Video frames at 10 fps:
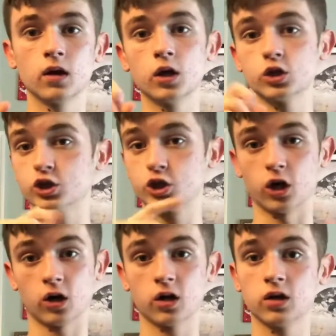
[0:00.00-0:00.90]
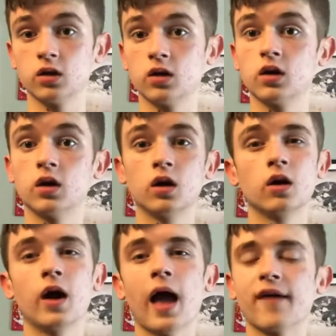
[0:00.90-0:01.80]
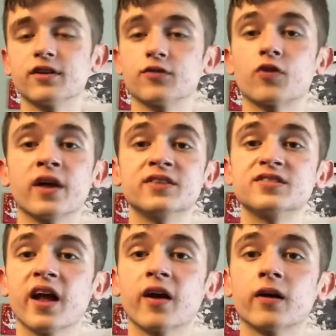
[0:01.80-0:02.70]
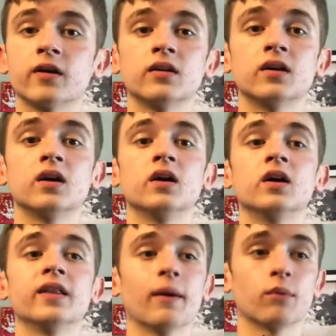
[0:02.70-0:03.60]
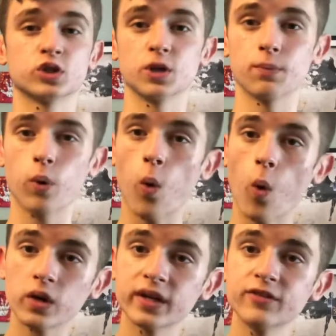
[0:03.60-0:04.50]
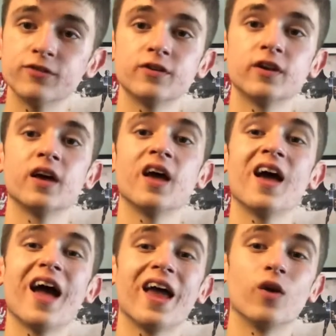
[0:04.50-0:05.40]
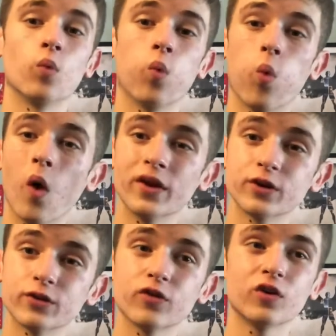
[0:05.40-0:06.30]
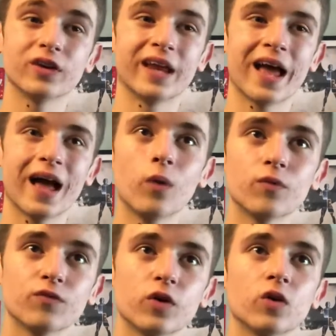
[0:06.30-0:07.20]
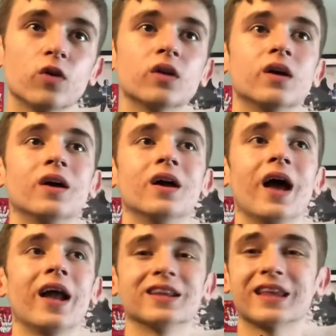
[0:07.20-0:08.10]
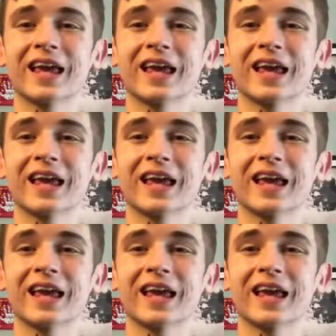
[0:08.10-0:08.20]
sure, having friends there that were supportive and wonderful and helpful and